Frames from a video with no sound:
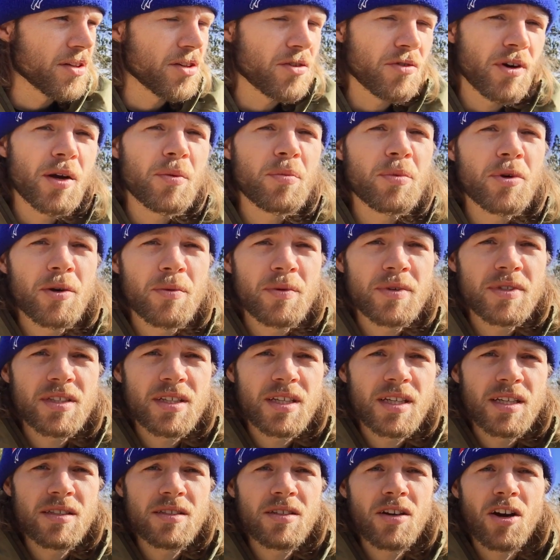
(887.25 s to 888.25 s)
Great Pyramids of
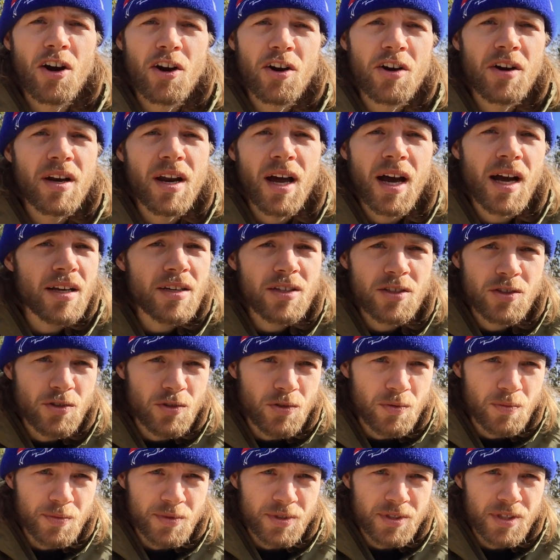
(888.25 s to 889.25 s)
Giza are not
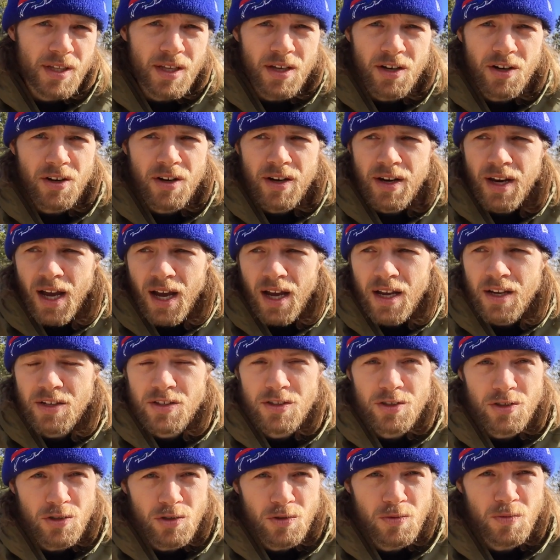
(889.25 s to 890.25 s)
tombs. They are not
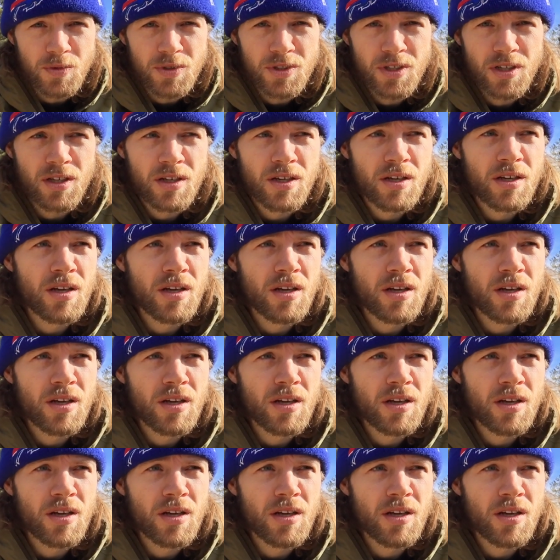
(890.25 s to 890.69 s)
tombs.